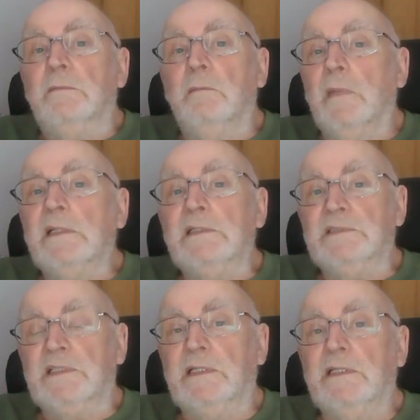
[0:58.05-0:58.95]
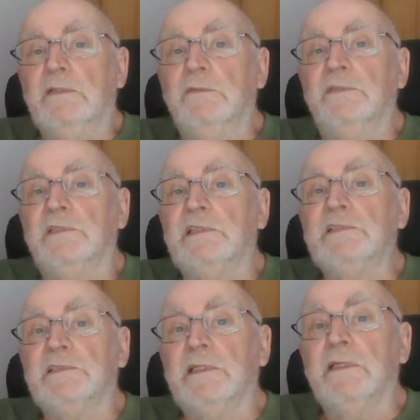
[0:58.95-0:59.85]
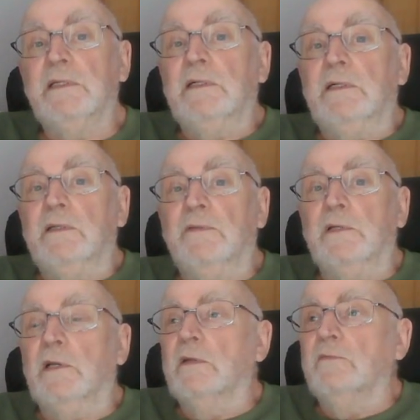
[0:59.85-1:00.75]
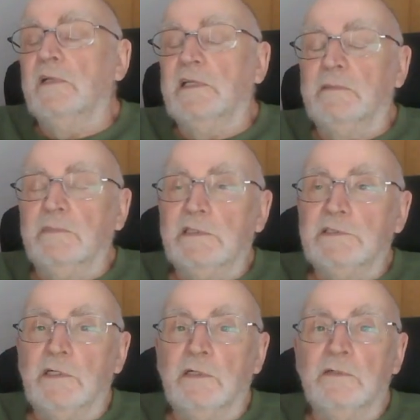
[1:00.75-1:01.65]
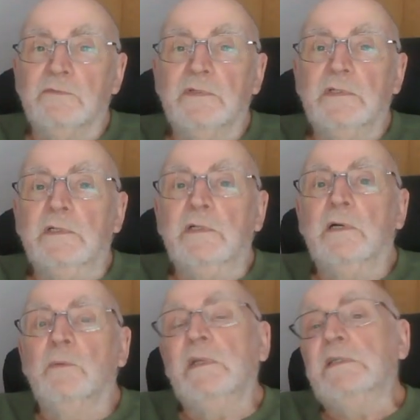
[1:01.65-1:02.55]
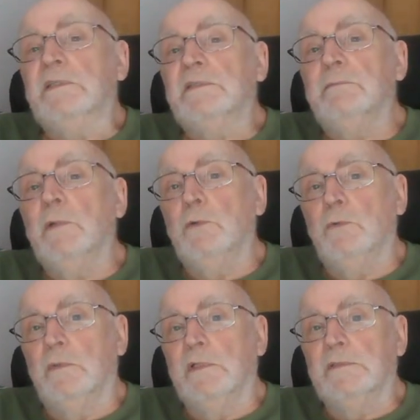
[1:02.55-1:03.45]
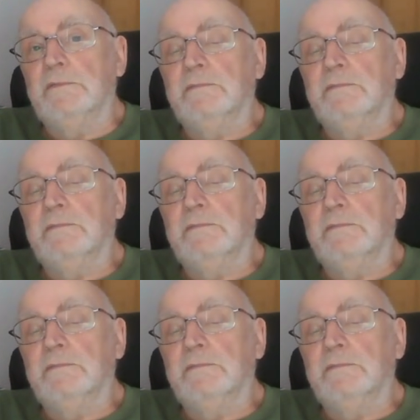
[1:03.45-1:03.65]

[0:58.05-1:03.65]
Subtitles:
Maisie, who suggested the lovely image of a winter's moon,